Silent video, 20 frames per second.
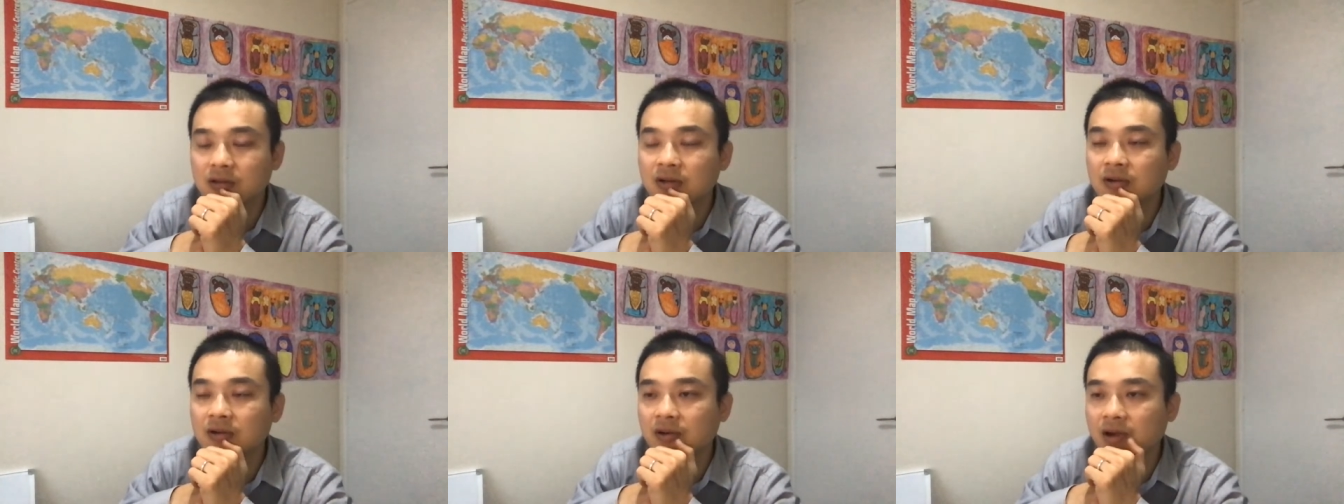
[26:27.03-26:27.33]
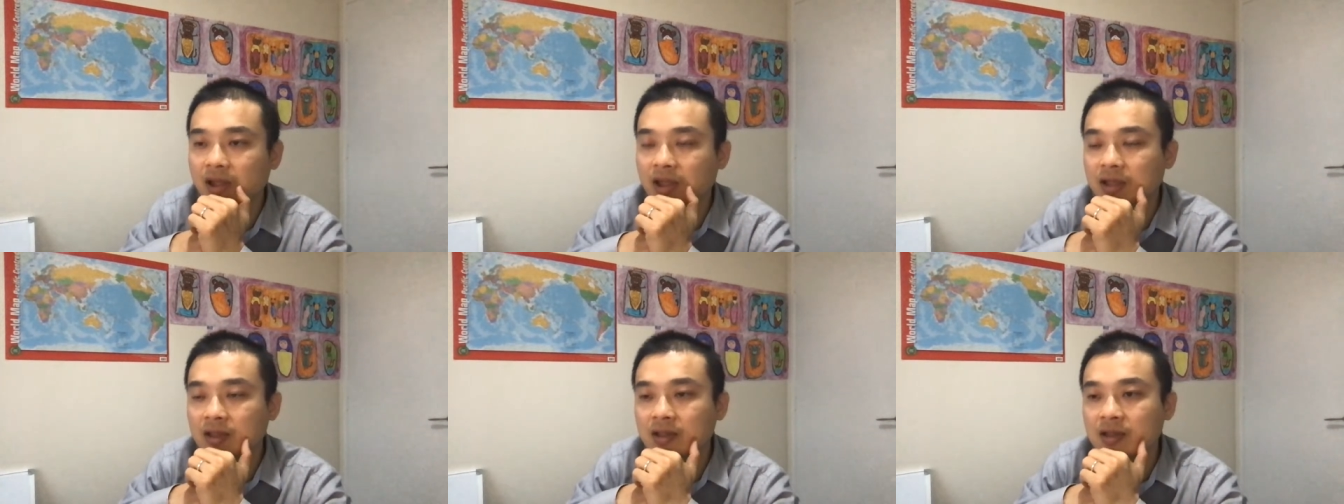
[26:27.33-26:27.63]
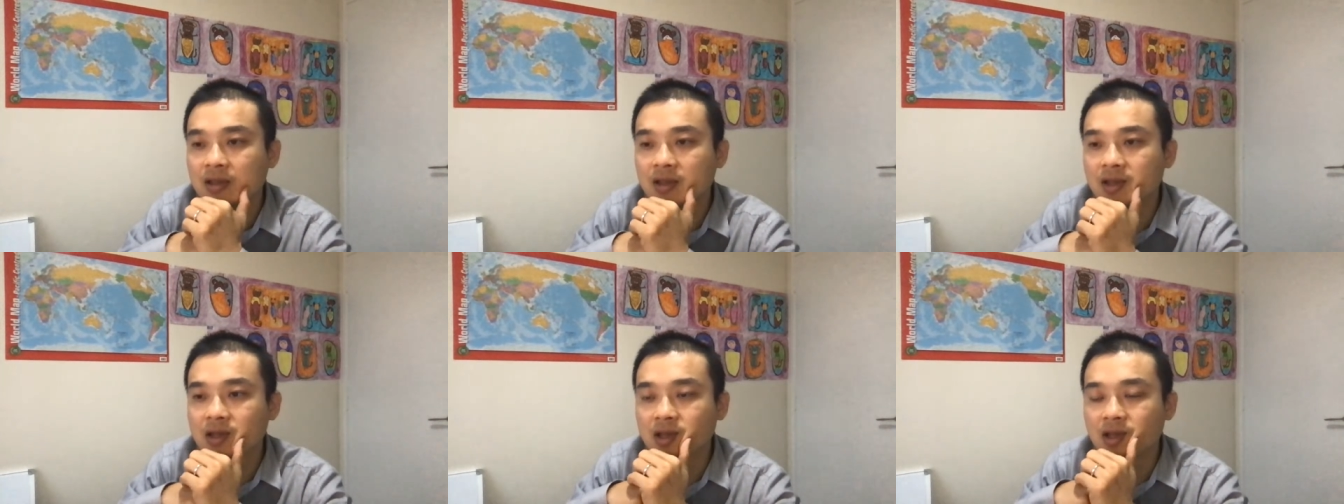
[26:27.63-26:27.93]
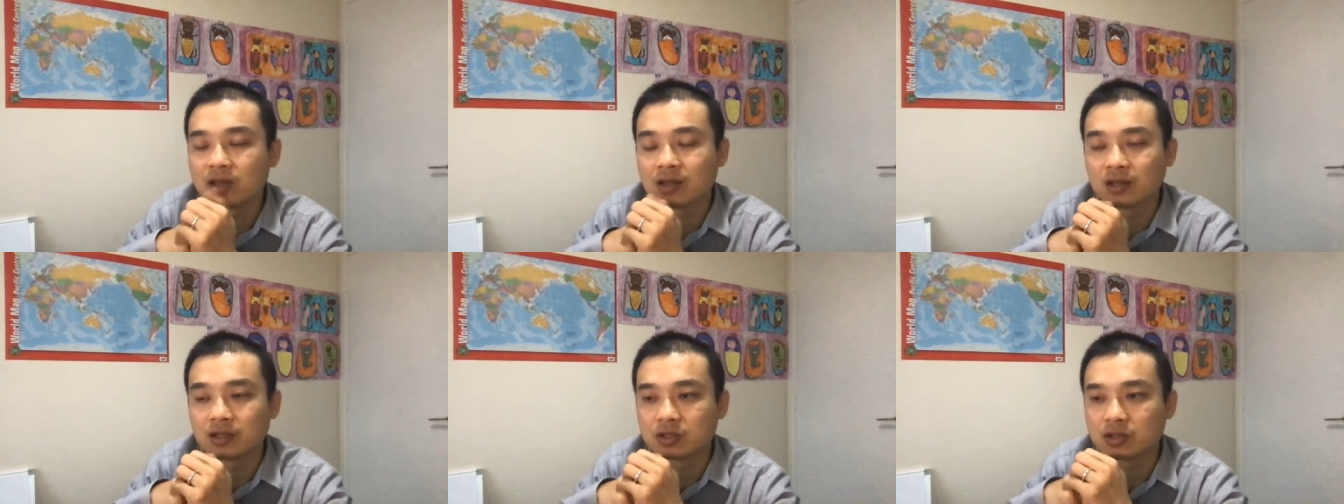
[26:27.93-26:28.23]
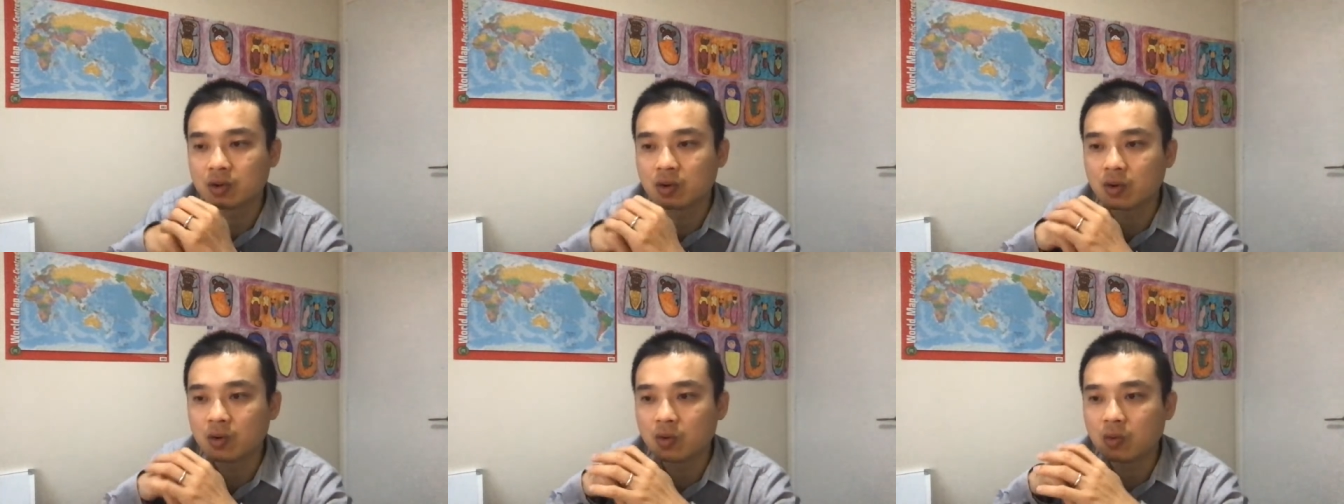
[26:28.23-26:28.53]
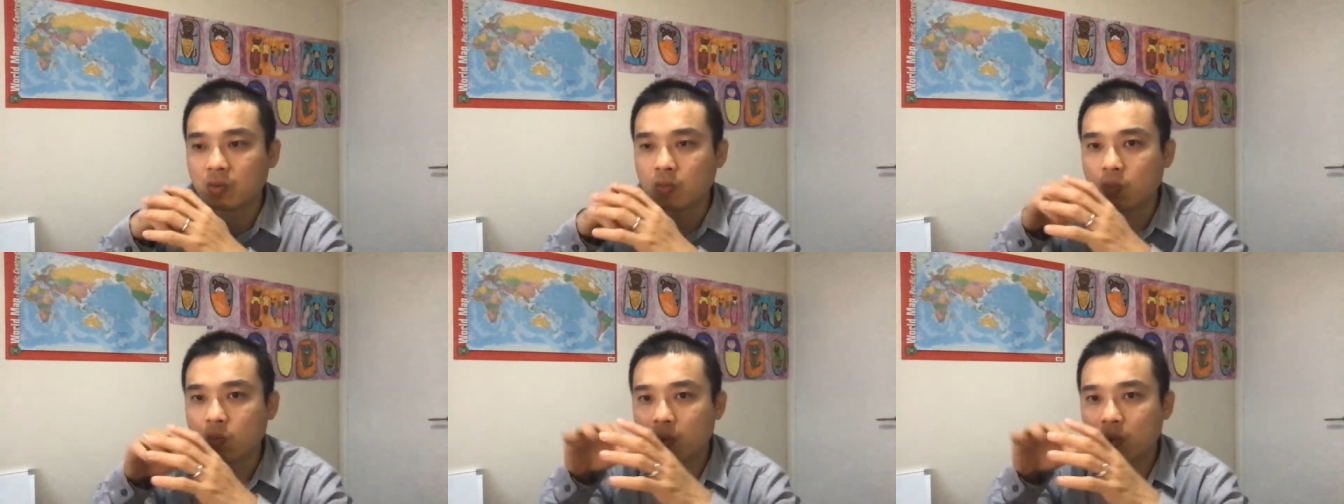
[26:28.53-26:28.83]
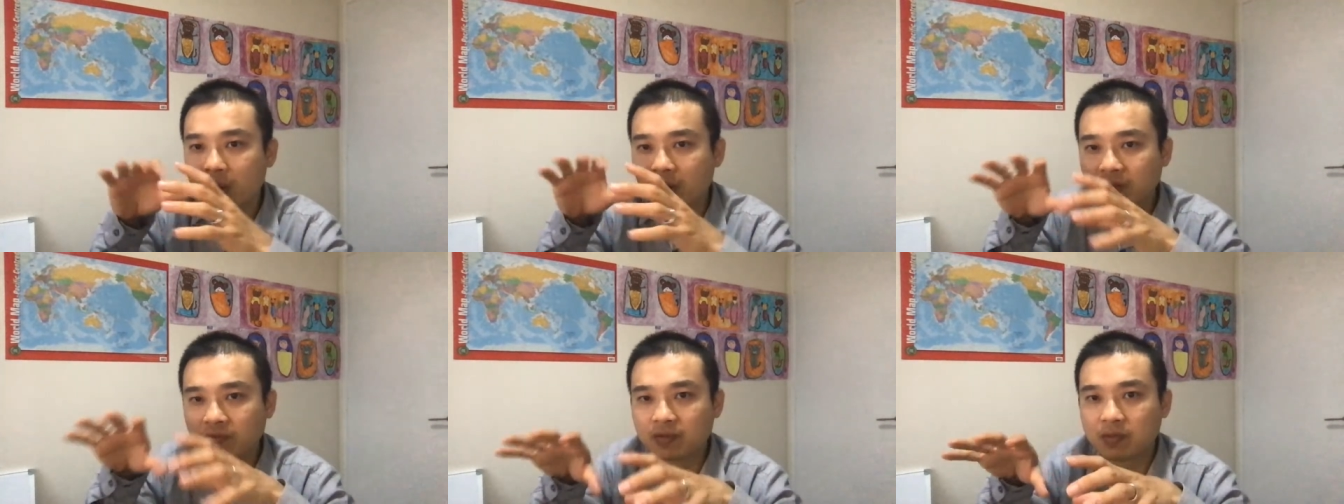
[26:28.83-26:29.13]
Okay, so
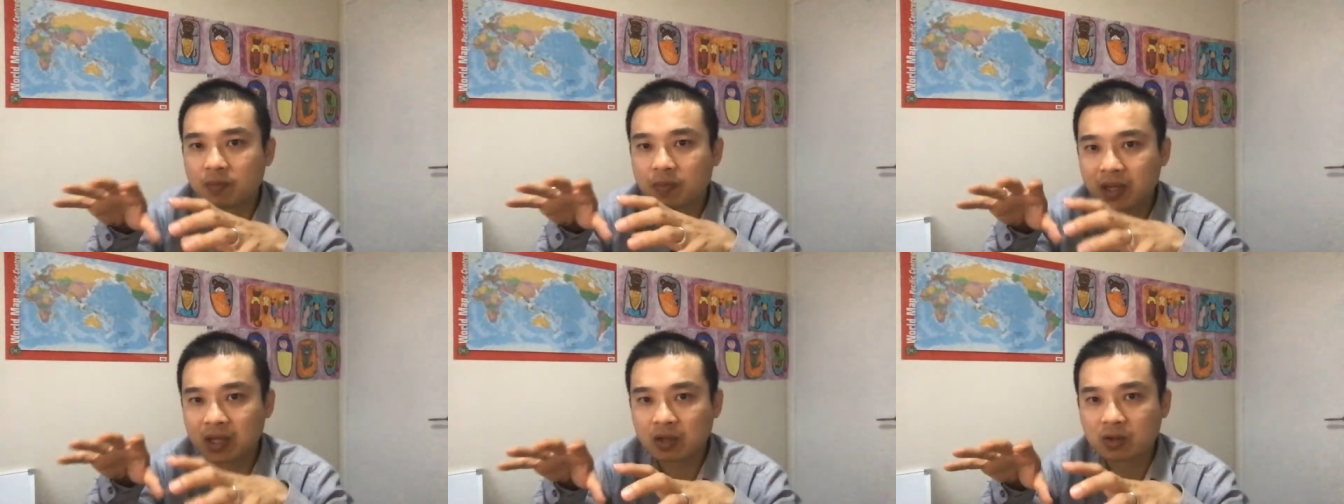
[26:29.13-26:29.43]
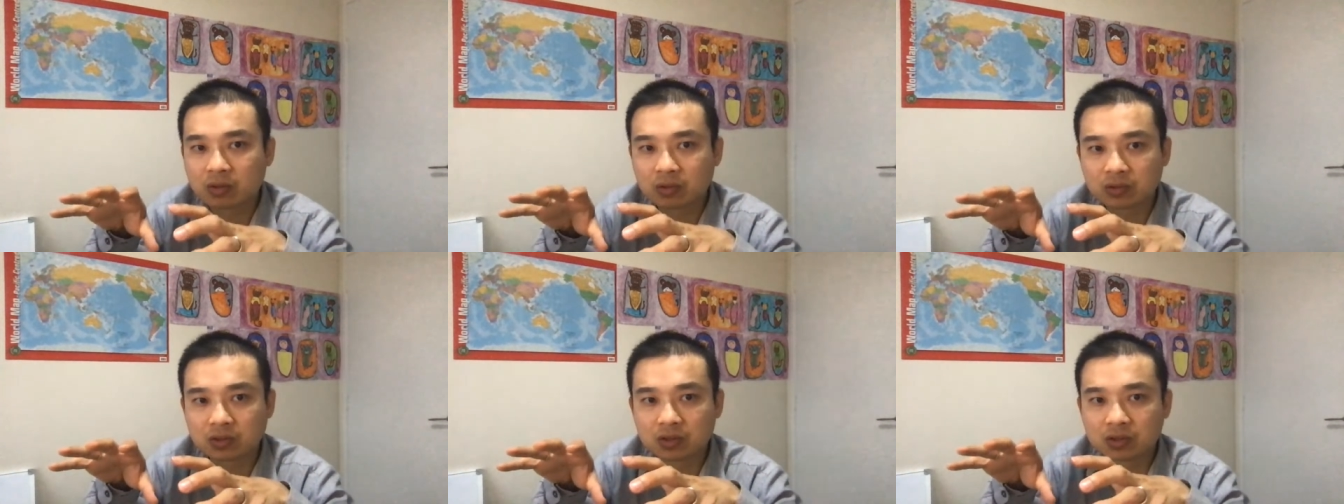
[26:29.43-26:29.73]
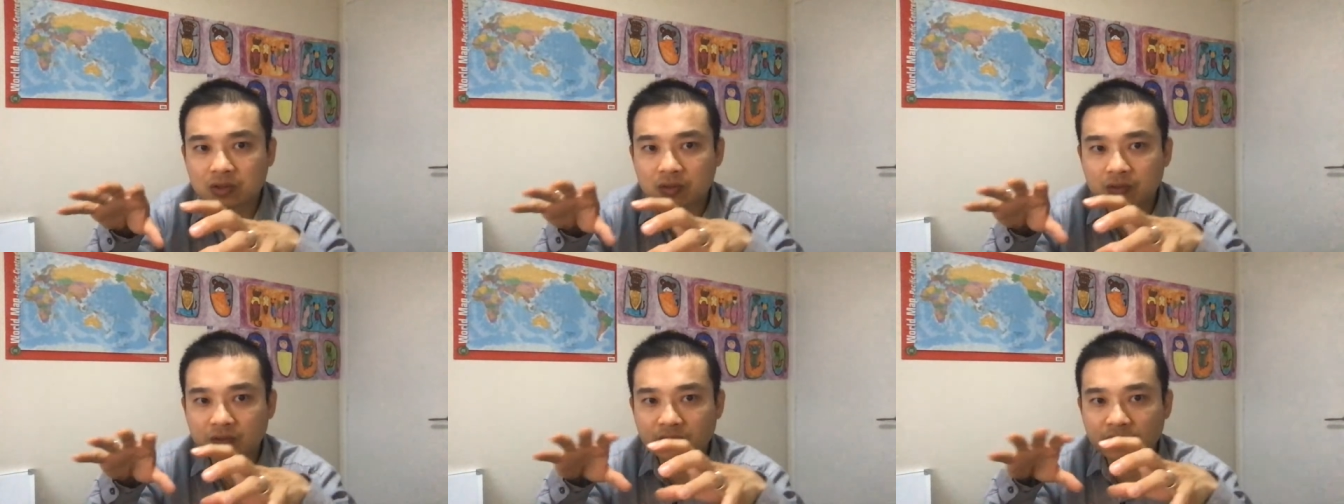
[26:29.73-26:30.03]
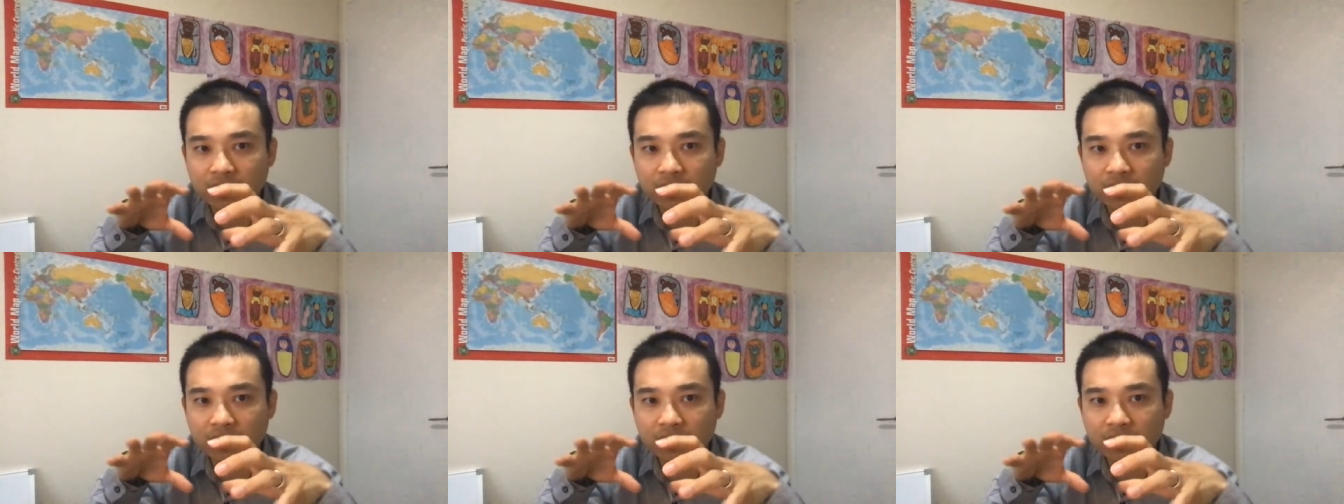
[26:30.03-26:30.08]
one of the big causes of